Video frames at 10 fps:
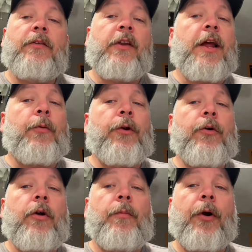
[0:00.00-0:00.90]
Today we're
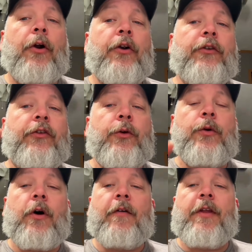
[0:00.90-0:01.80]
doing part
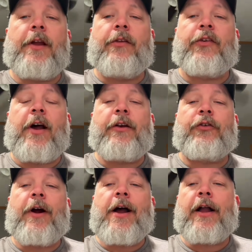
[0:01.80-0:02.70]
2 of the inside
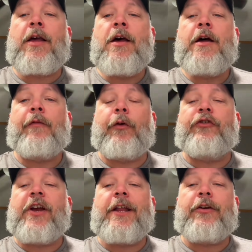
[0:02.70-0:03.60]
track for
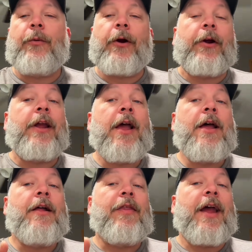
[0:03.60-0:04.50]
January.
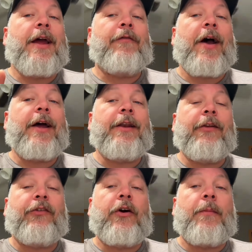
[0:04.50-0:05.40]
They have
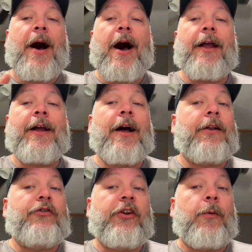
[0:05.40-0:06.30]
added some
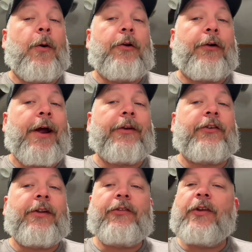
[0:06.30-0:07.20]
Icon G1
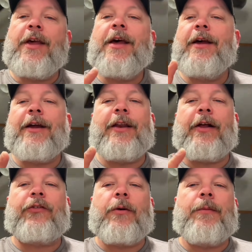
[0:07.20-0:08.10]
ratchets, and
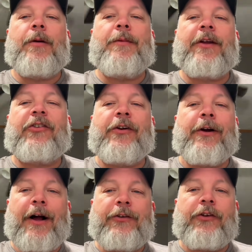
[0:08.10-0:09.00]
that's coming up next
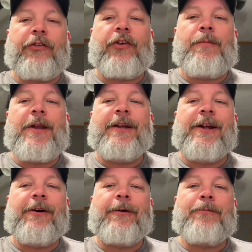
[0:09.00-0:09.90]
here on Just CB Gear.